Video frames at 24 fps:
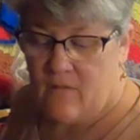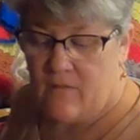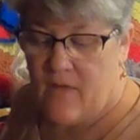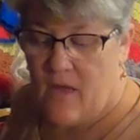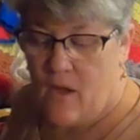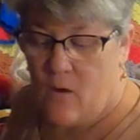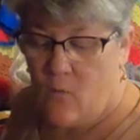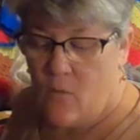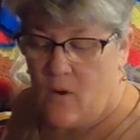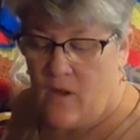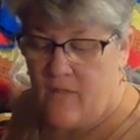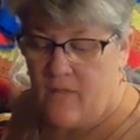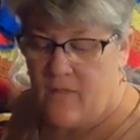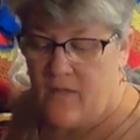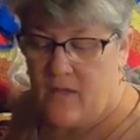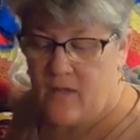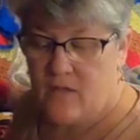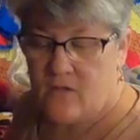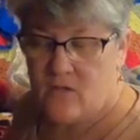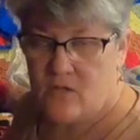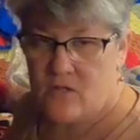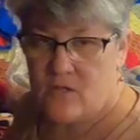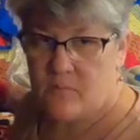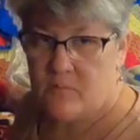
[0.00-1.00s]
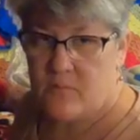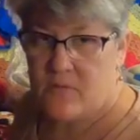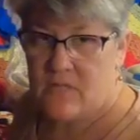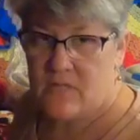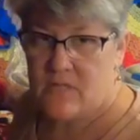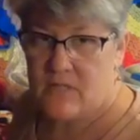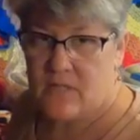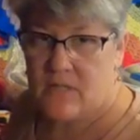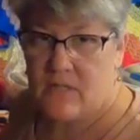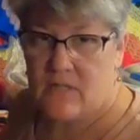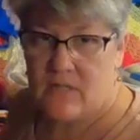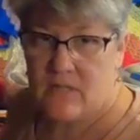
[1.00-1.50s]
That way they can just be
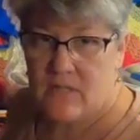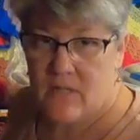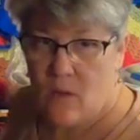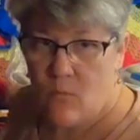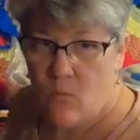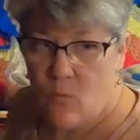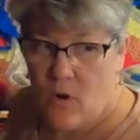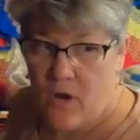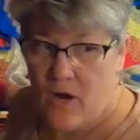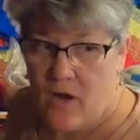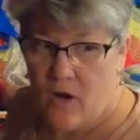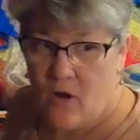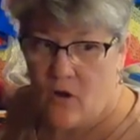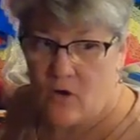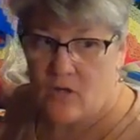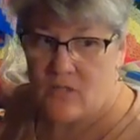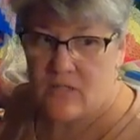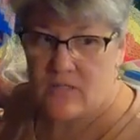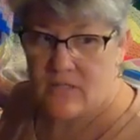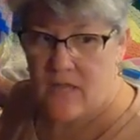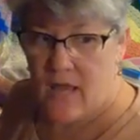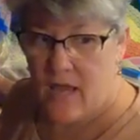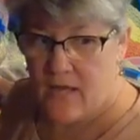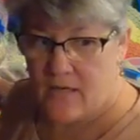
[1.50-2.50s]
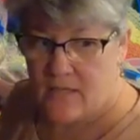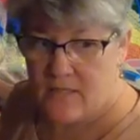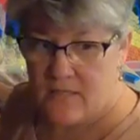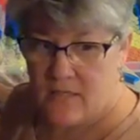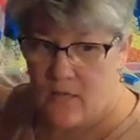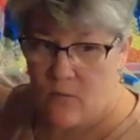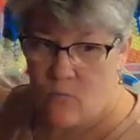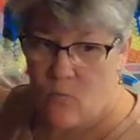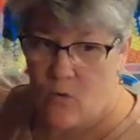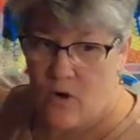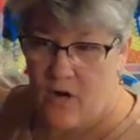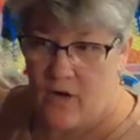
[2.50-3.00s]
slid somewhere or stacked
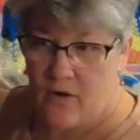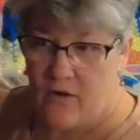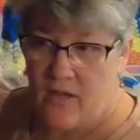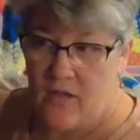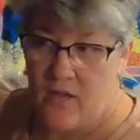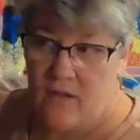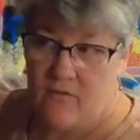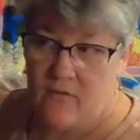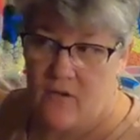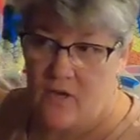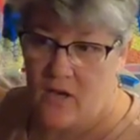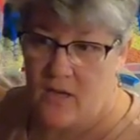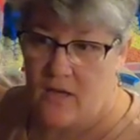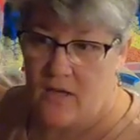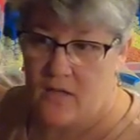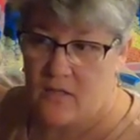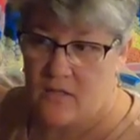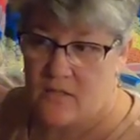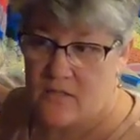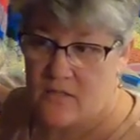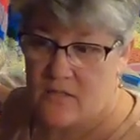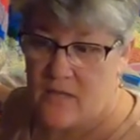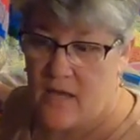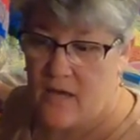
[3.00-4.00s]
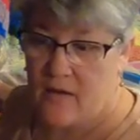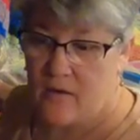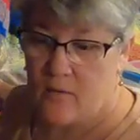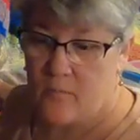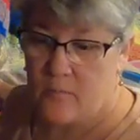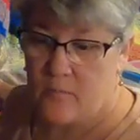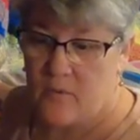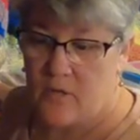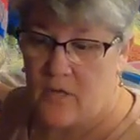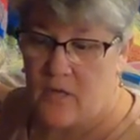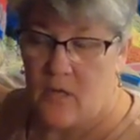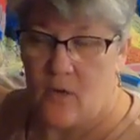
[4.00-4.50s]
somewhere. Even I can stack
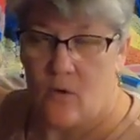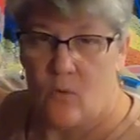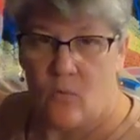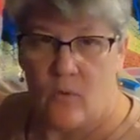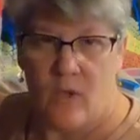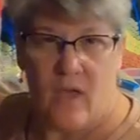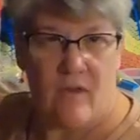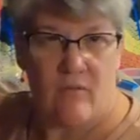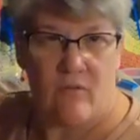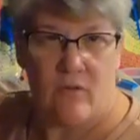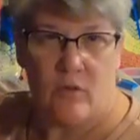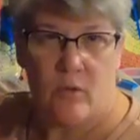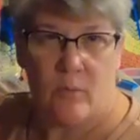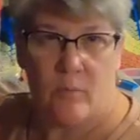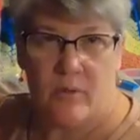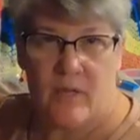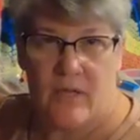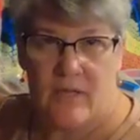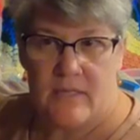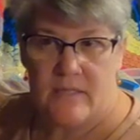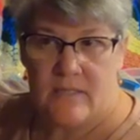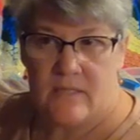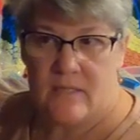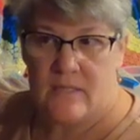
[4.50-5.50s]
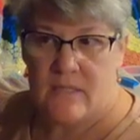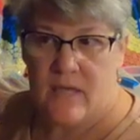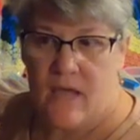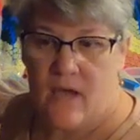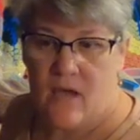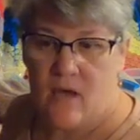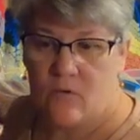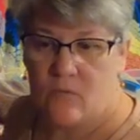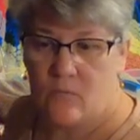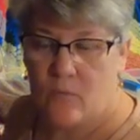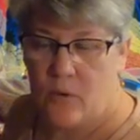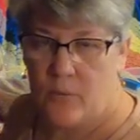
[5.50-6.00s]
them. We have a little place in
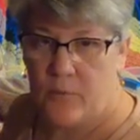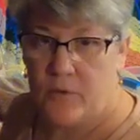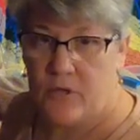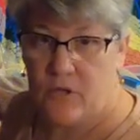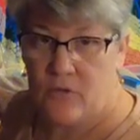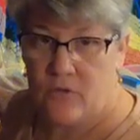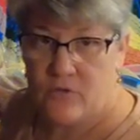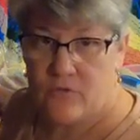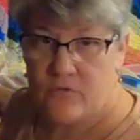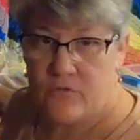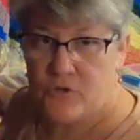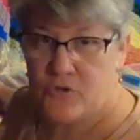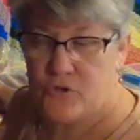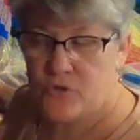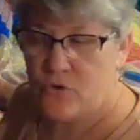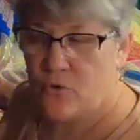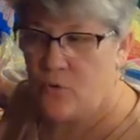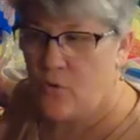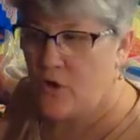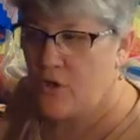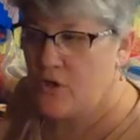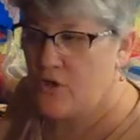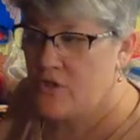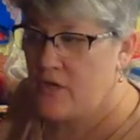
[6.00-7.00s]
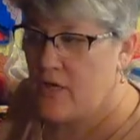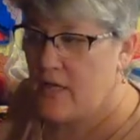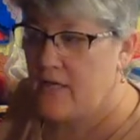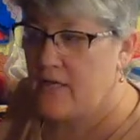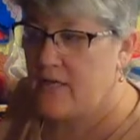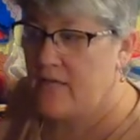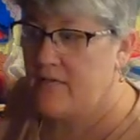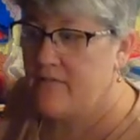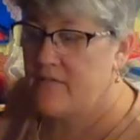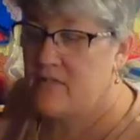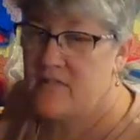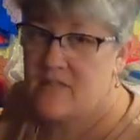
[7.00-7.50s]
town where we use for storage. I
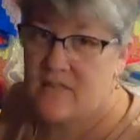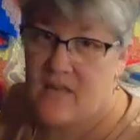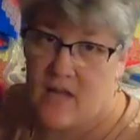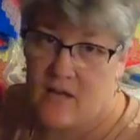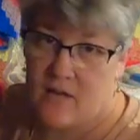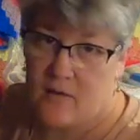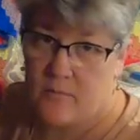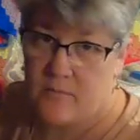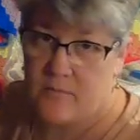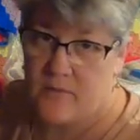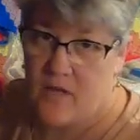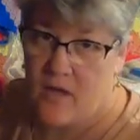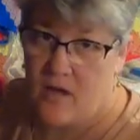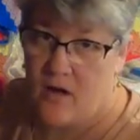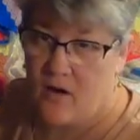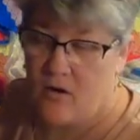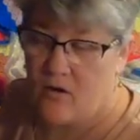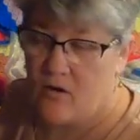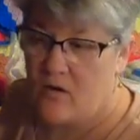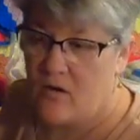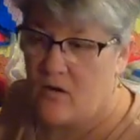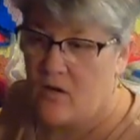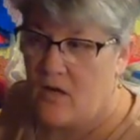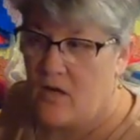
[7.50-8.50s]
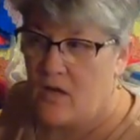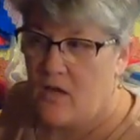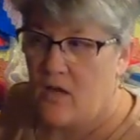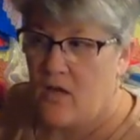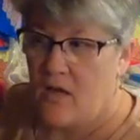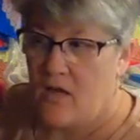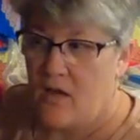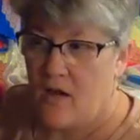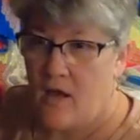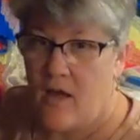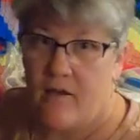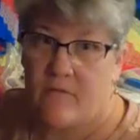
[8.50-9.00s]
could even stack them there
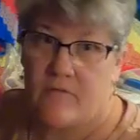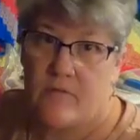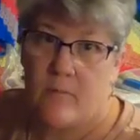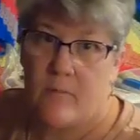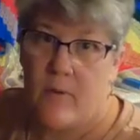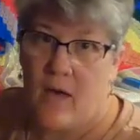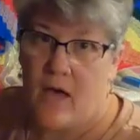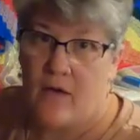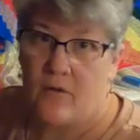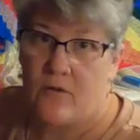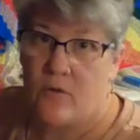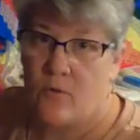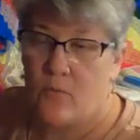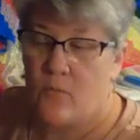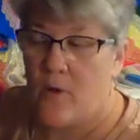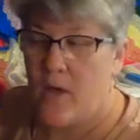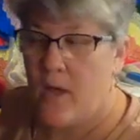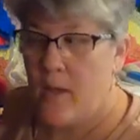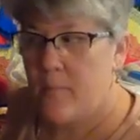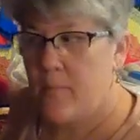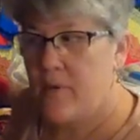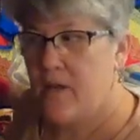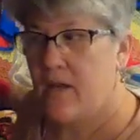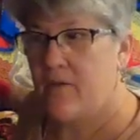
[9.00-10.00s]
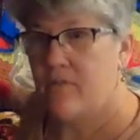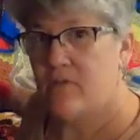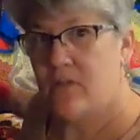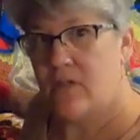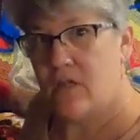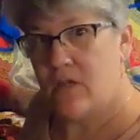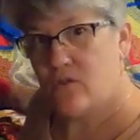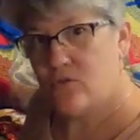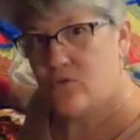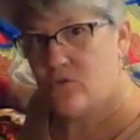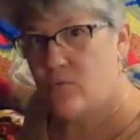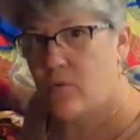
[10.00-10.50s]
and have them out of the way, but
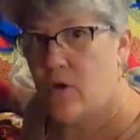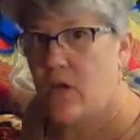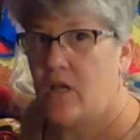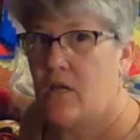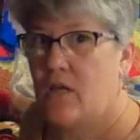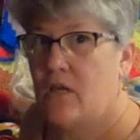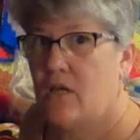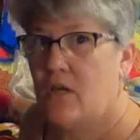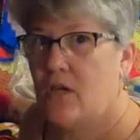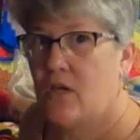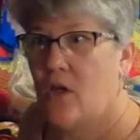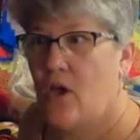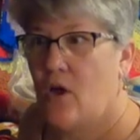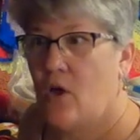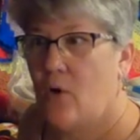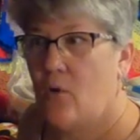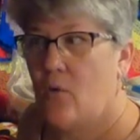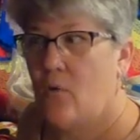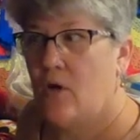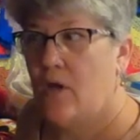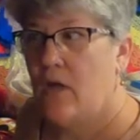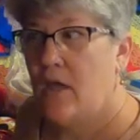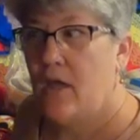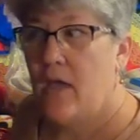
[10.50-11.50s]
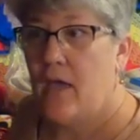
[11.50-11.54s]
everything's ready to go.